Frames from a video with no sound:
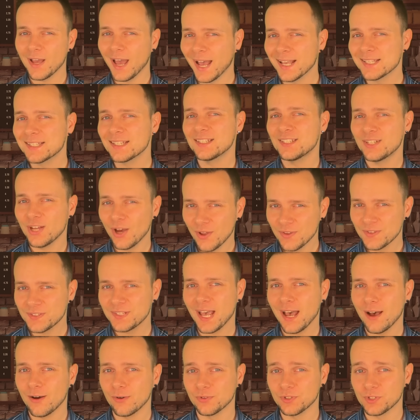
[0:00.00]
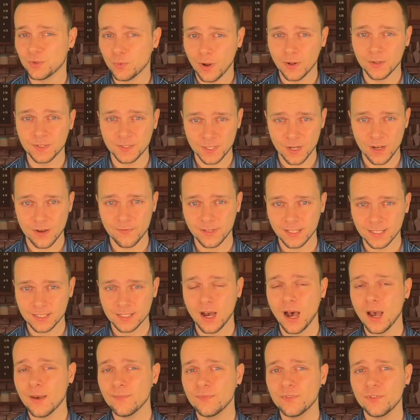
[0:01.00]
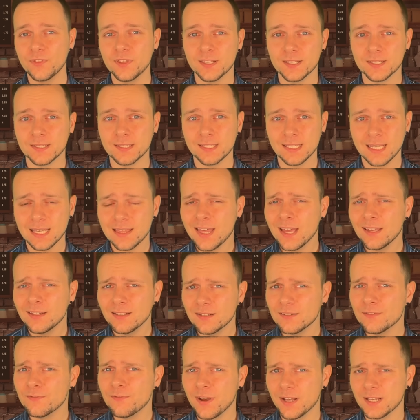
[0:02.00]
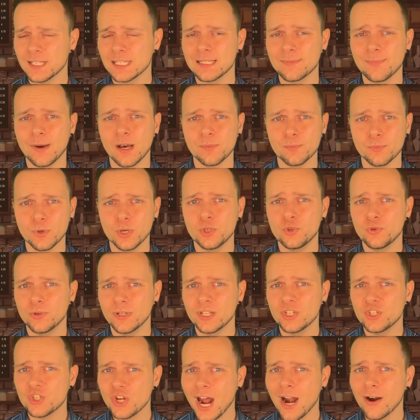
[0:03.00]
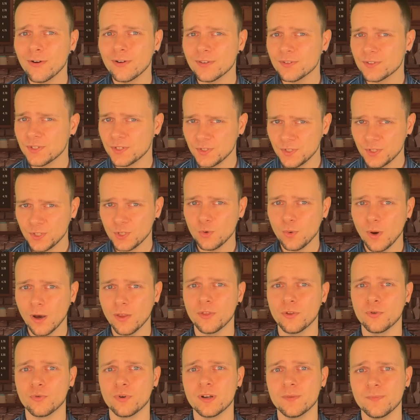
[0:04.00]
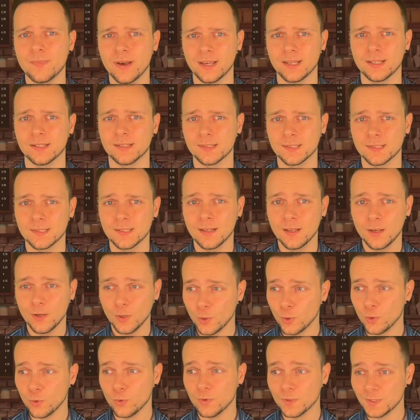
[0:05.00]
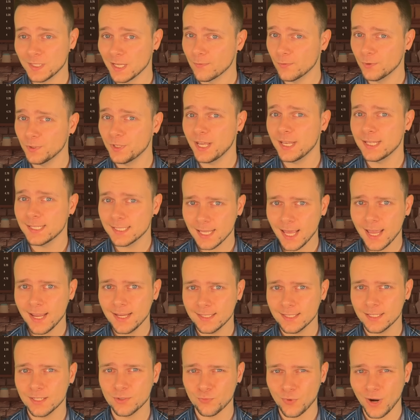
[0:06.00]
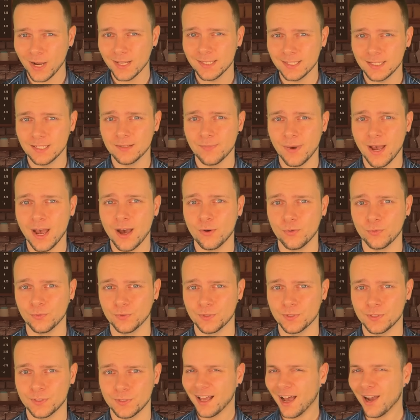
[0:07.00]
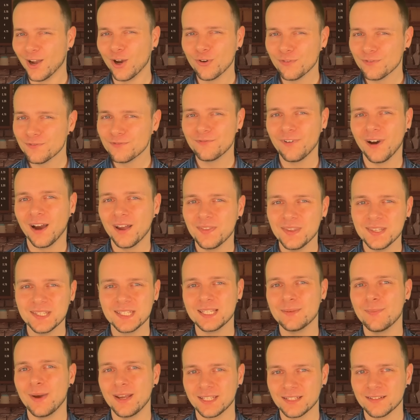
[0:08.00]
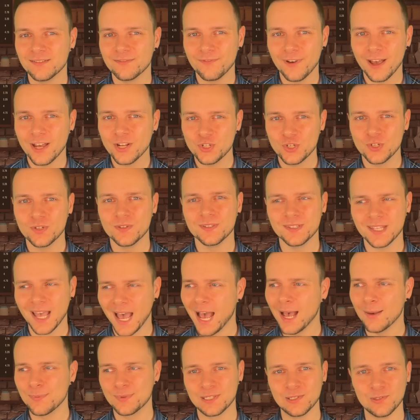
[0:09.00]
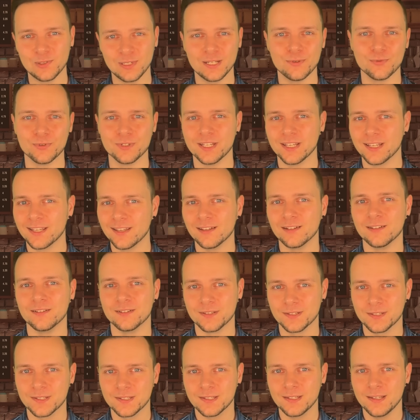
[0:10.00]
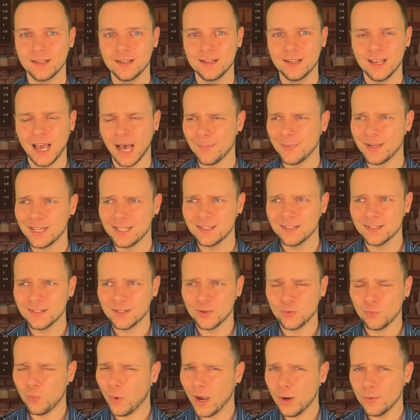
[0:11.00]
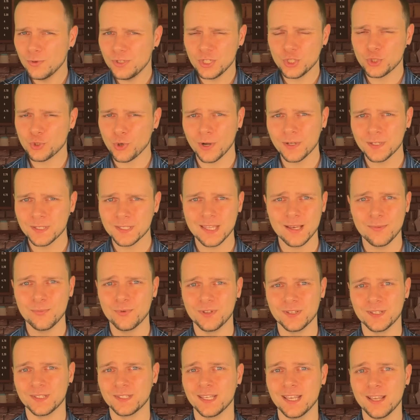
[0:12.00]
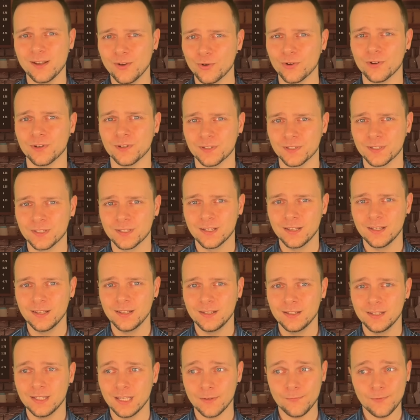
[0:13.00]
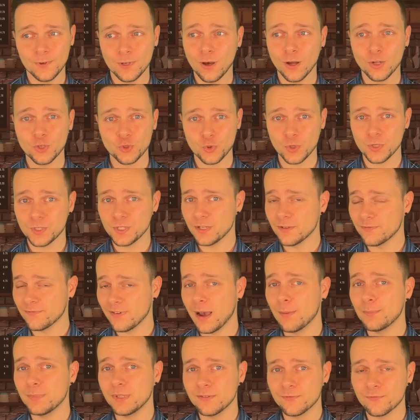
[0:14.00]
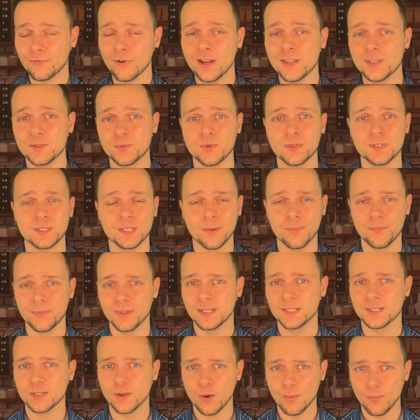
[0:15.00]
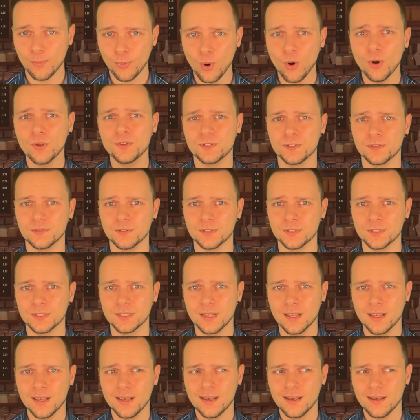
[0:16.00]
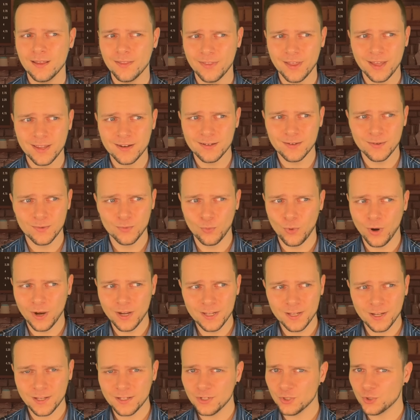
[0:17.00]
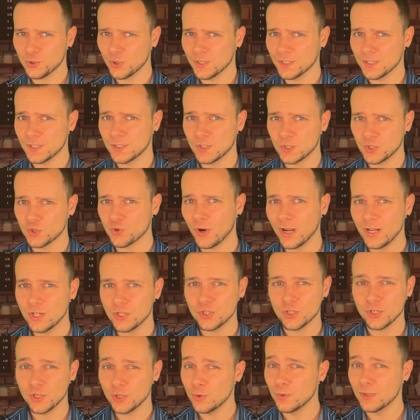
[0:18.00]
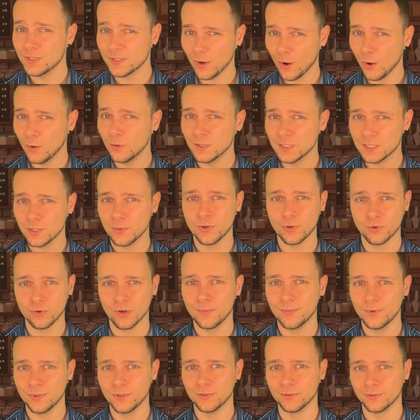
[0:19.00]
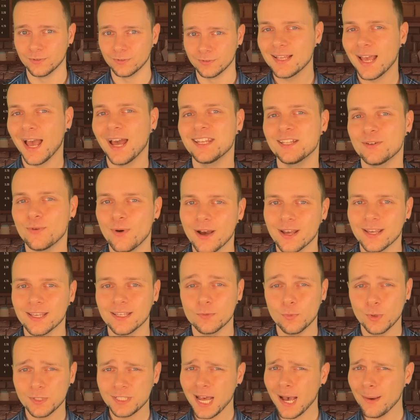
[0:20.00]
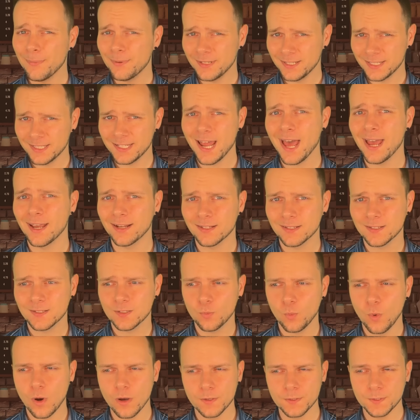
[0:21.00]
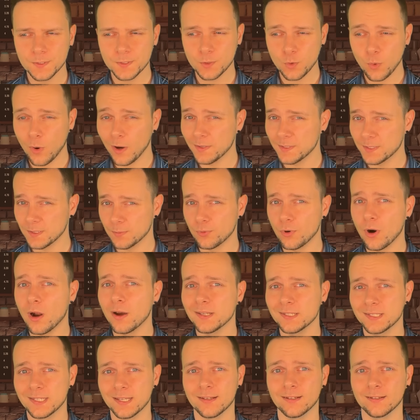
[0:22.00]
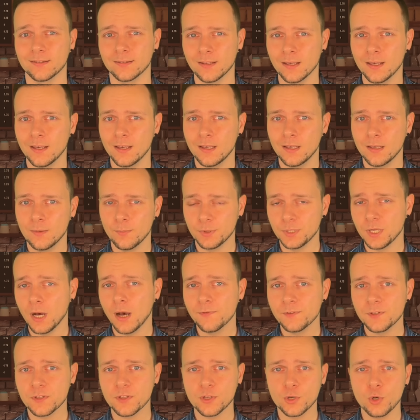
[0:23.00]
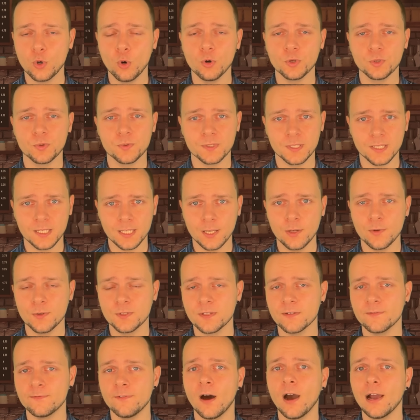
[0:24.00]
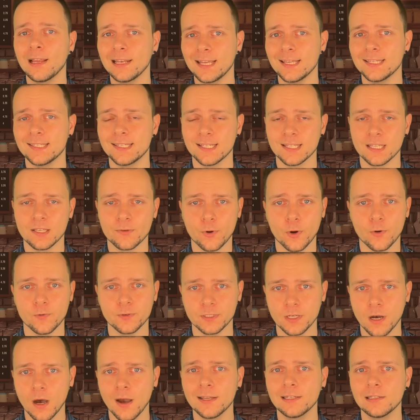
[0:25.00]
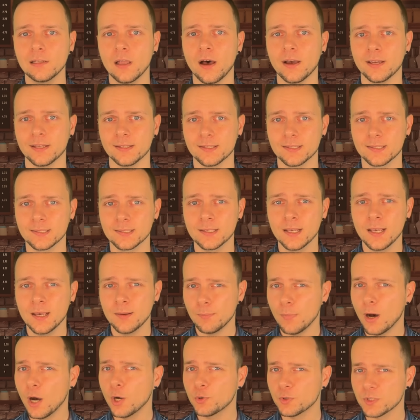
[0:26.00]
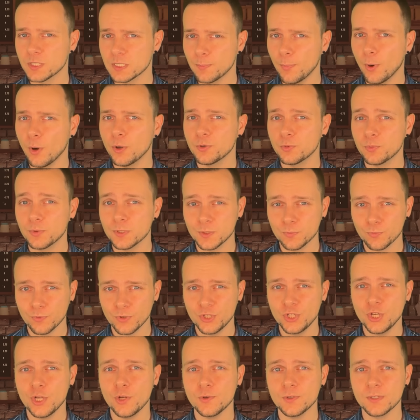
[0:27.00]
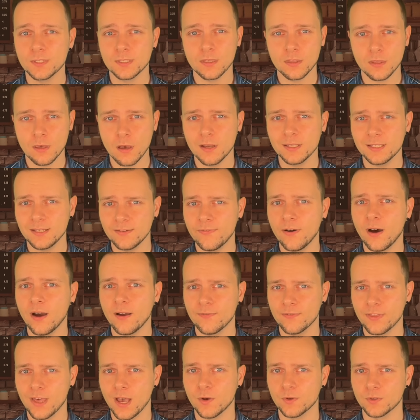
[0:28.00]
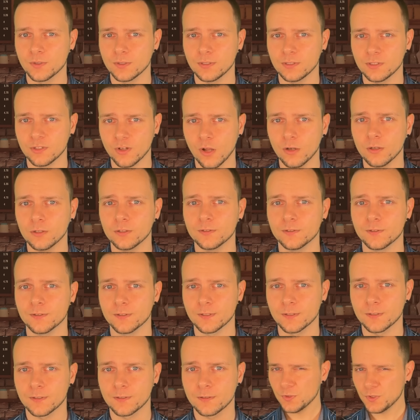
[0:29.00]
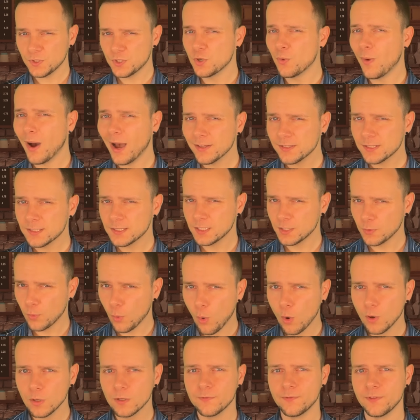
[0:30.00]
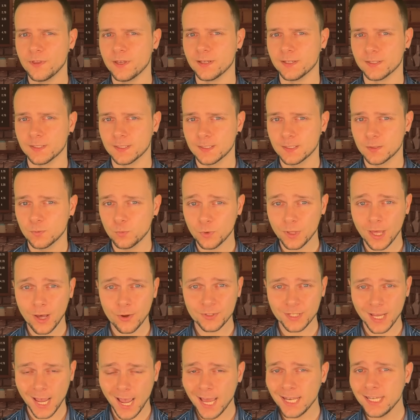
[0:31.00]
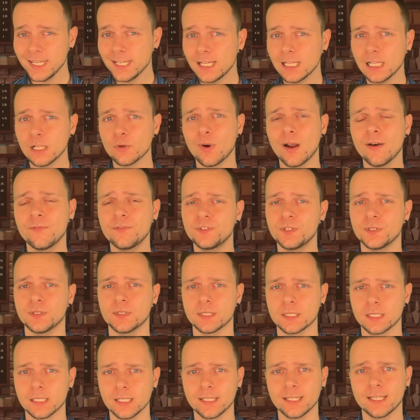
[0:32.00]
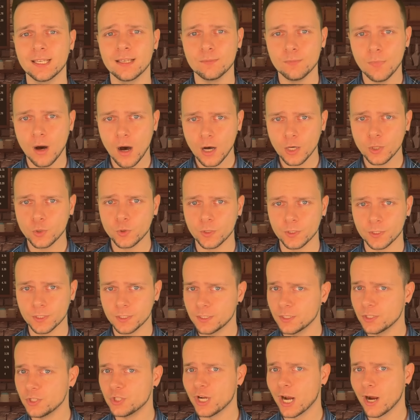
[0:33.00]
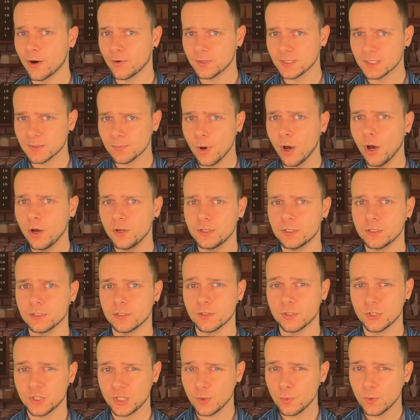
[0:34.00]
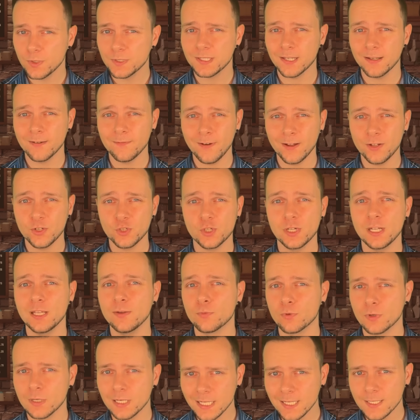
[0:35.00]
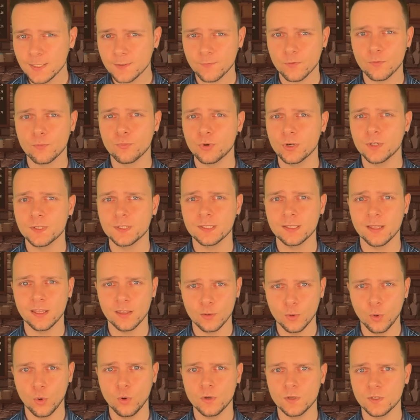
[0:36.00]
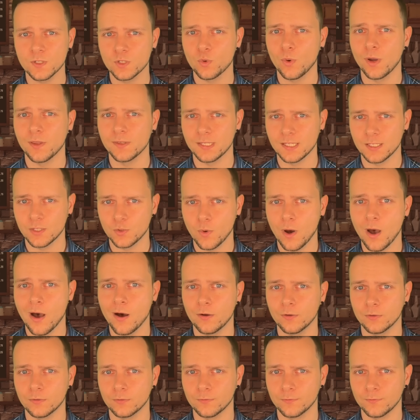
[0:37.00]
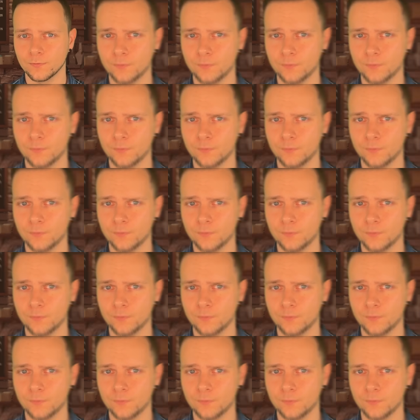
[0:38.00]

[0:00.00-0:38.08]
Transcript: As it turns out, while serving time for this, he then confessed about murdering Jaren to two other inmates, who several days later ratted him out. I often find these inmate confessions absolutely ridiculous. I mean, why would you trust them with a secret? If you can't trust your family and friends with something so important, then why are you going to trust a stranger who is also a criminal? Anyway, what happened next was quite surprising. But after the court was accused of violating their own guidelines, Margaret's bond was reduced to thirty-five thousand dollars. To add to all of this, without any clear evidence linking Margaret to Jaren's murder, she was eventually released from prison in August twenty twelve.